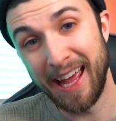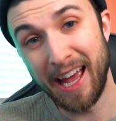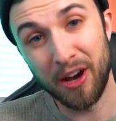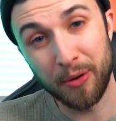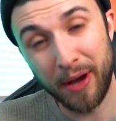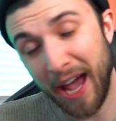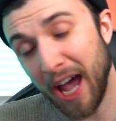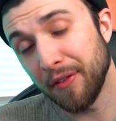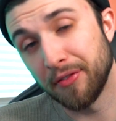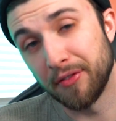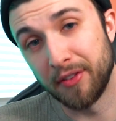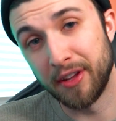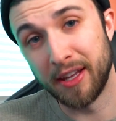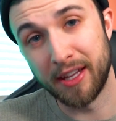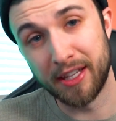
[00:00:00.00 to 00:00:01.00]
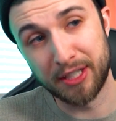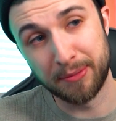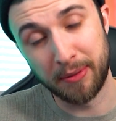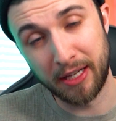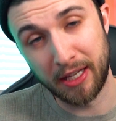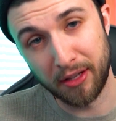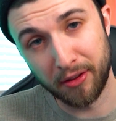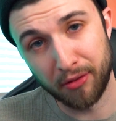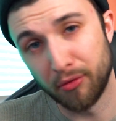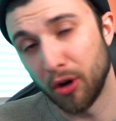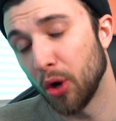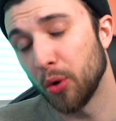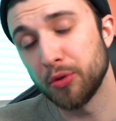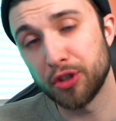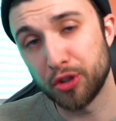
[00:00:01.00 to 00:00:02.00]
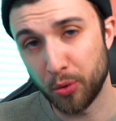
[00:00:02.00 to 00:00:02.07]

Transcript: now half of it is being thrown to